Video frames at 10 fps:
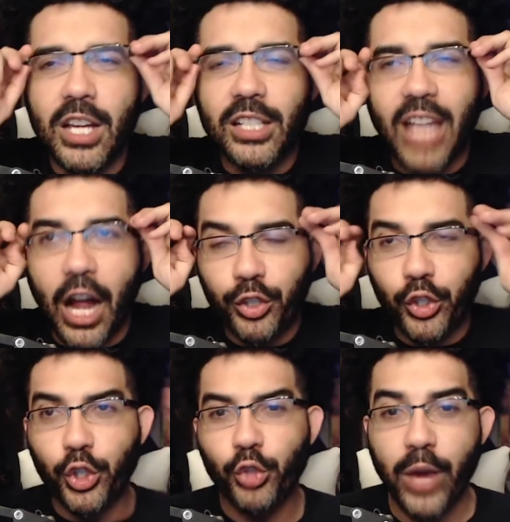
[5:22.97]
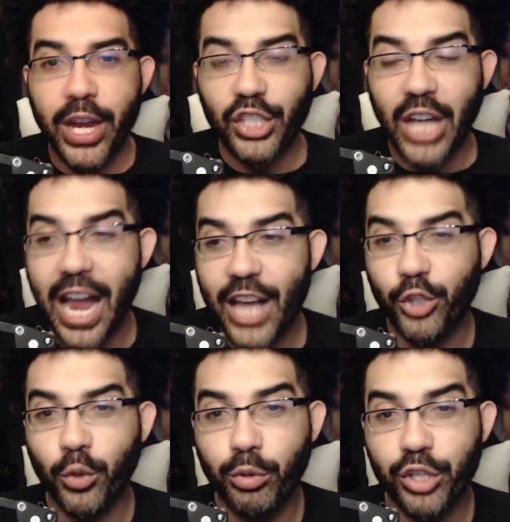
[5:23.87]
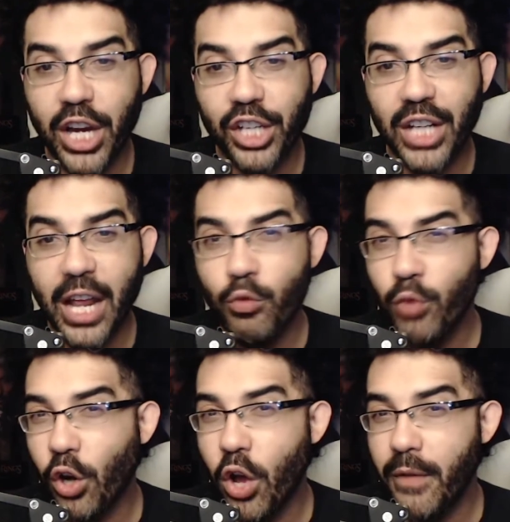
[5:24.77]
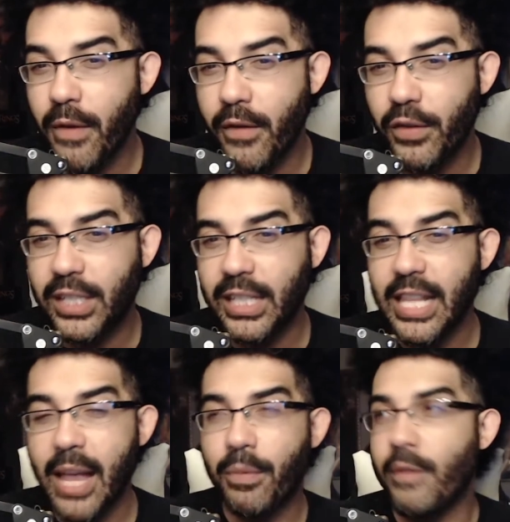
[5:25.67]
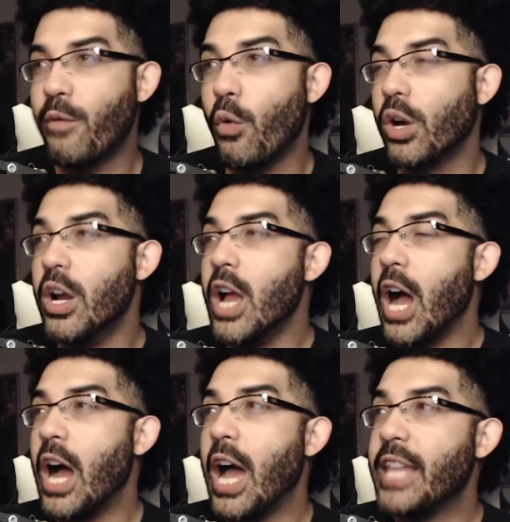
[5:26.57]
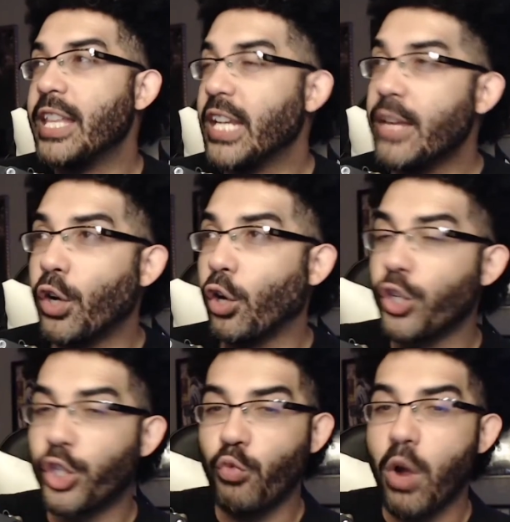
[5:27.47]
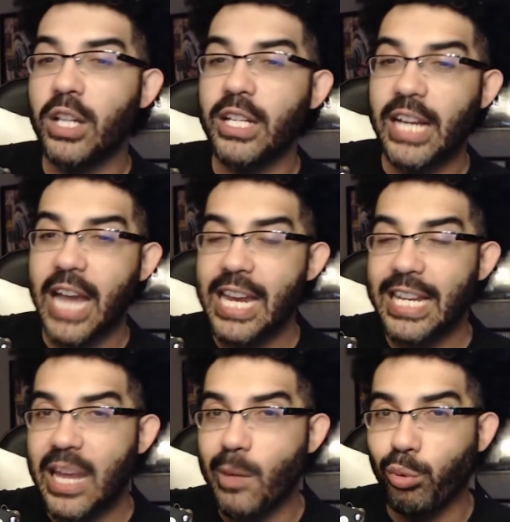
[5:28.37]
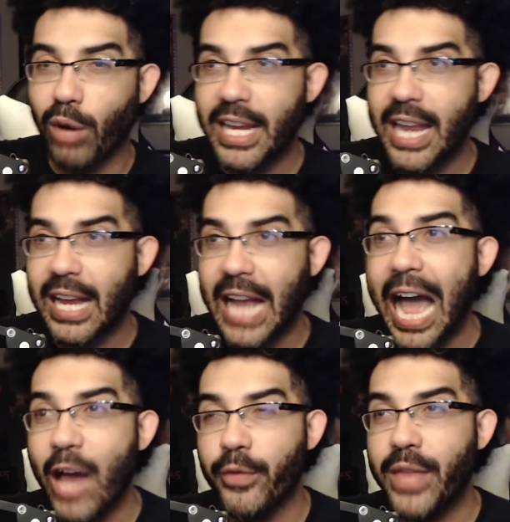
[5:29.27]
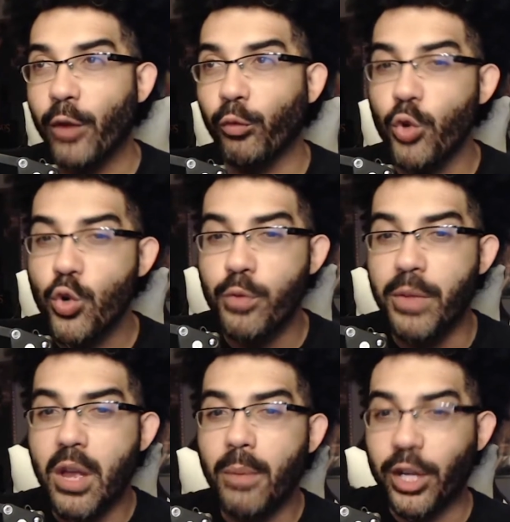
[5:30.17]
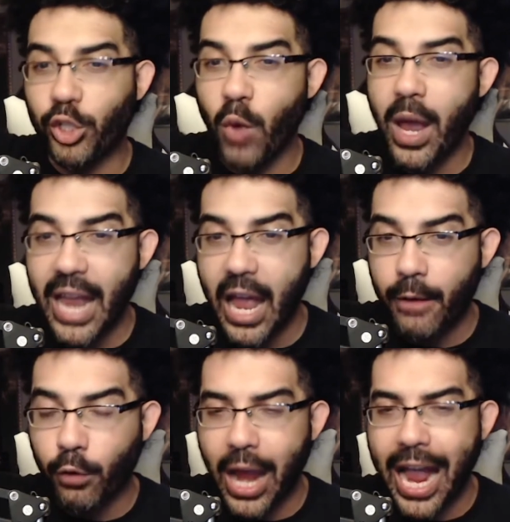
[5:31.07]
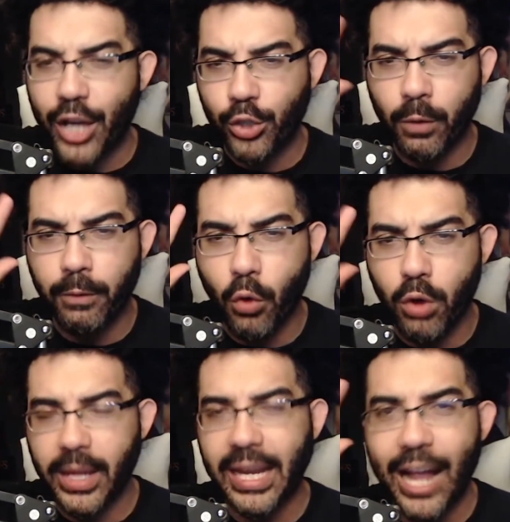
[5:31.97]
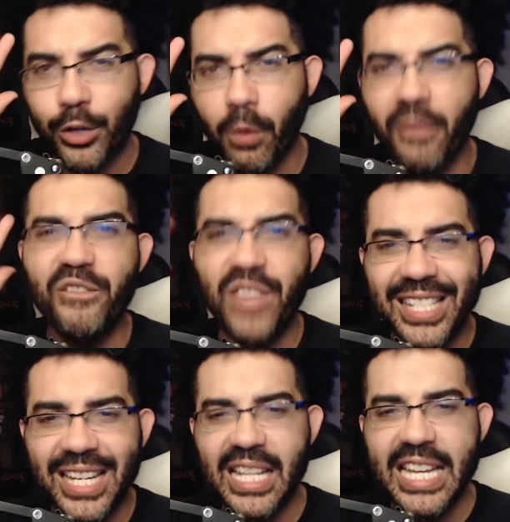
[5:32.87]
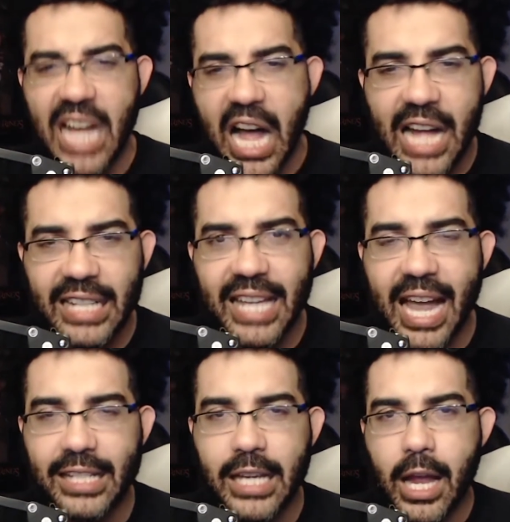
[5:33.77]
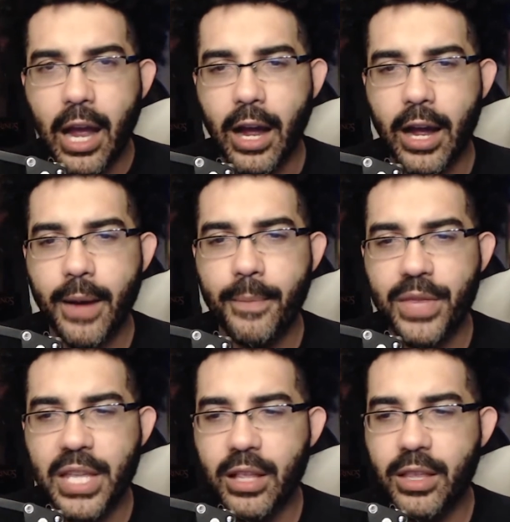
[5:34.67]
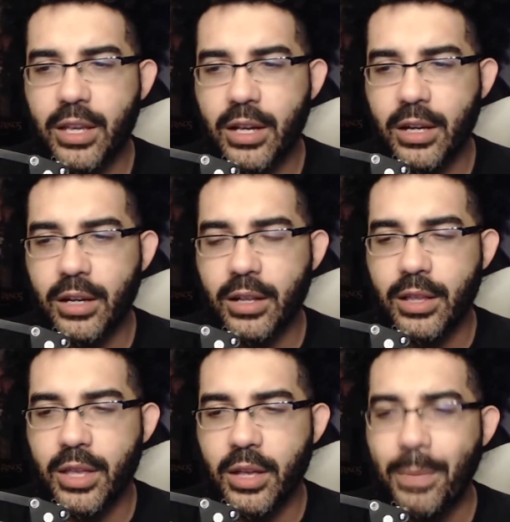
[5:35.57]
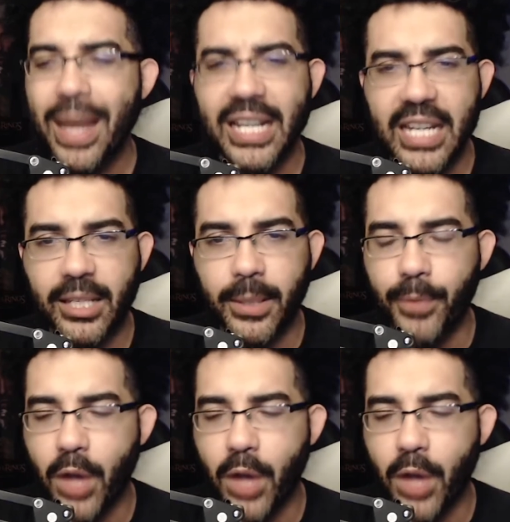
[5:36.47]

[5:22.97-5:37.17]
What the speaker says: Doctor Strange astral projection. I don't recall if I've ever seen that before. And then even her struggling to kind of get Brainiac out of that room by trying to have her astral form, like actual physically contact the mechanism